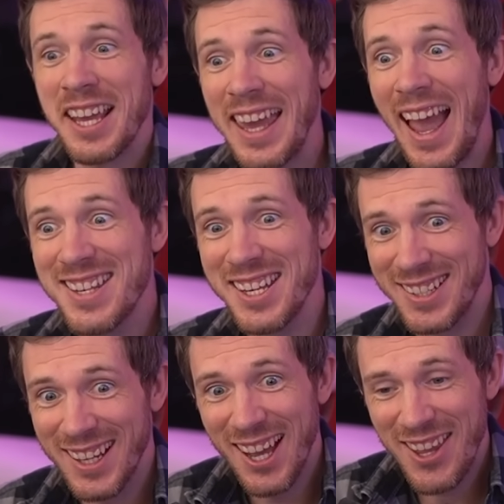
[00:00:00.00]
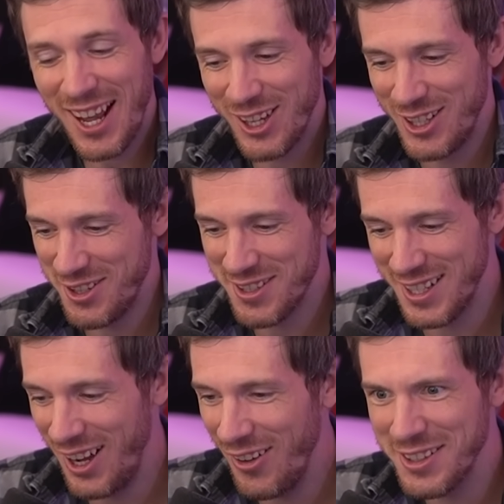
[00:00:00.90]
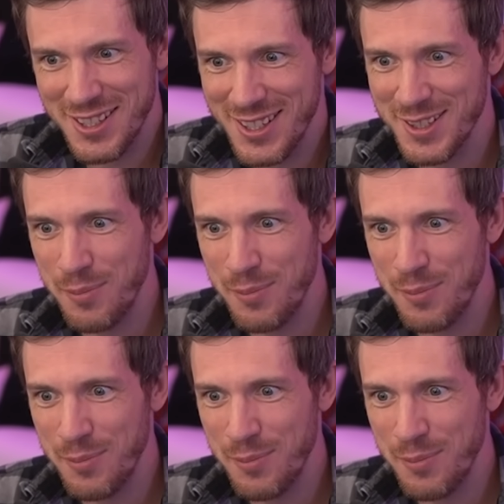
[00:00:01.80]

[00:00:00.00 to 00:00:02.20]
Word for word: is a gadget that I could use, you know? This, this is